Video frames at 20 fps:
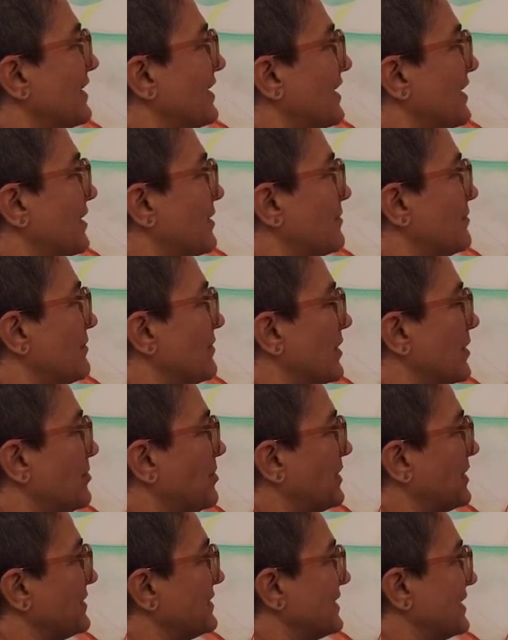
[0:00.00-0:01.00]
the
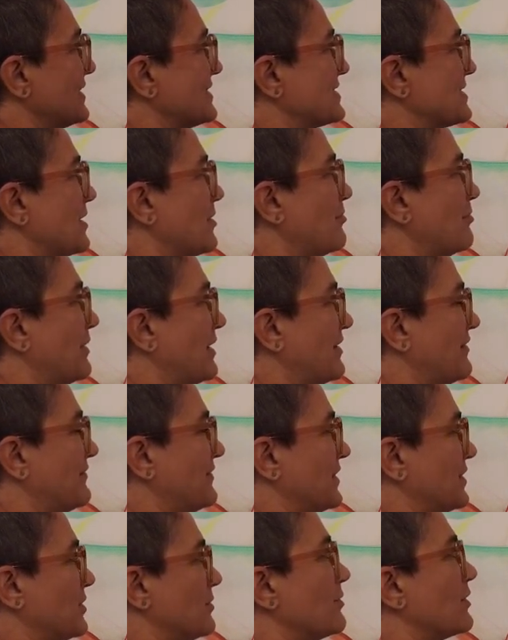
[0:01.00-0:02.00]
part that's above
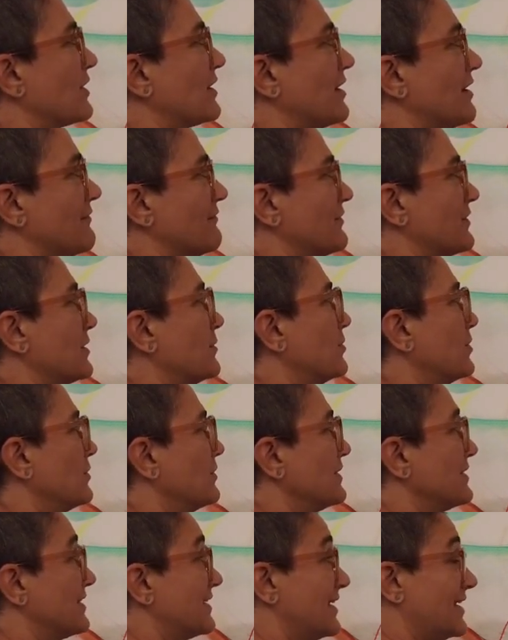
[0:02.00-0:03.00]
that you're more comfortable
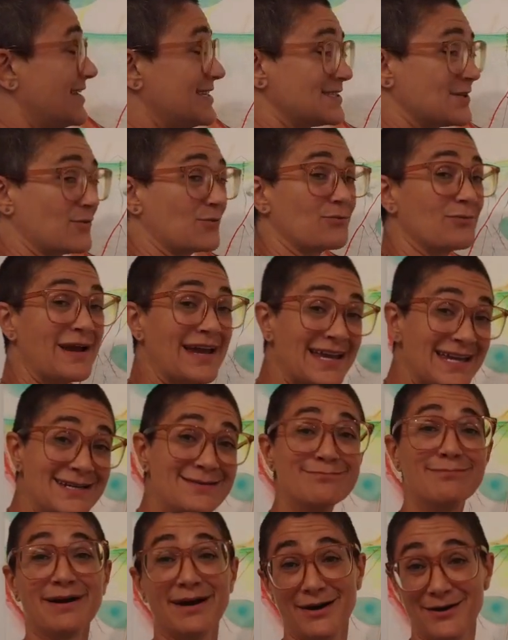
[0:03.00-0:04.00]
with. It has a
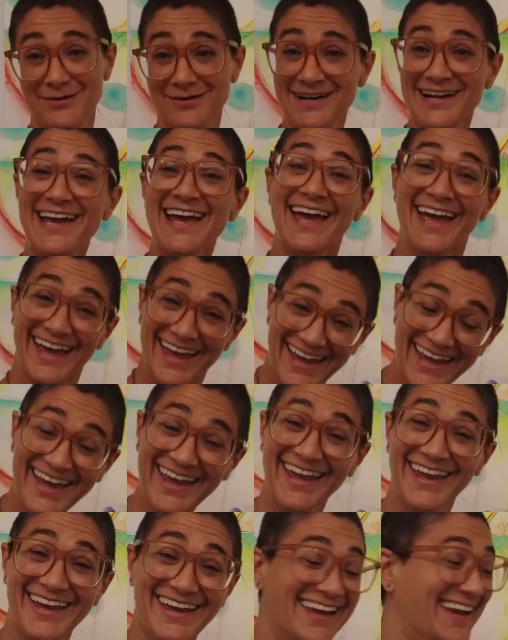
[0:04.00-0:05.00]
rainbow.
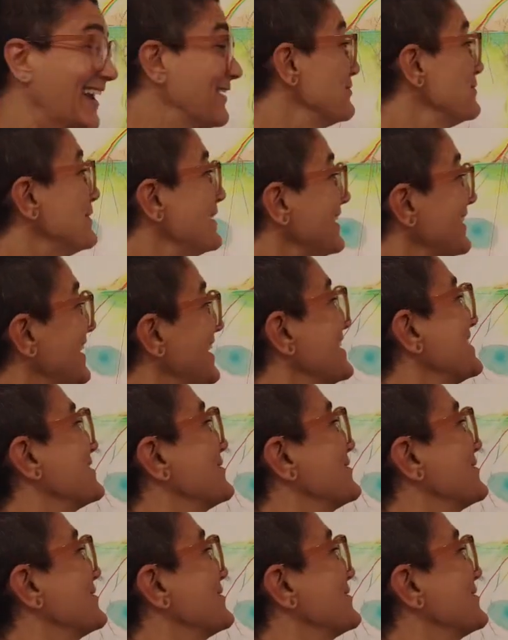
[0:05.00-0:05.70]
Hey, everybody likes